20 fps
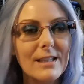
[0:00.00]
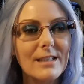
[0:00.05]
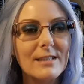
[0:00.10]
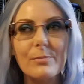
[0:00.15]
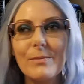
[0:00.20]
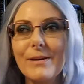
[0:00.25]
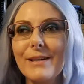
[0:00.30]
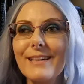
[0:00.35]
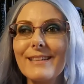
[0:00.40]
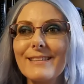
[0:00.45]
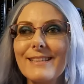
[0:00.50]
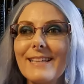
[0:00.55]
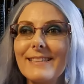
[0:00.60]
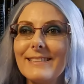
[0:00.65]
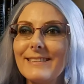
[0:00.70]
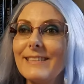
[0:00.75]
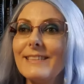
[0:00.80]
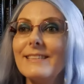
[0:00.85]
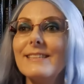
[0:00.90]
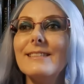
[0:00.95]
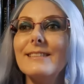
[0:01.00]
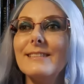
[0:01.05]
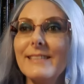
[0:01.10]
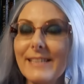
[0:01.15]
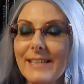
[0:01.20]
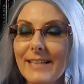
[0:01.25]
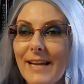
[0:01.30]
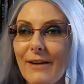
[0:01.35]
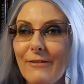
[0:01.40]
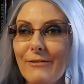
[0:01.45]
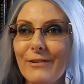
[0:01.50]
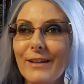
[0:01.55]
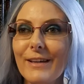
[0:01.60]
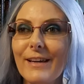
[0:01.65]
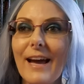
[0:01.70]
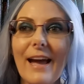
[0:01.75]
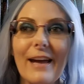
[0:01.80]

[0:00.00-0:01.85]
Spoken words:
is because I didn't DNF it,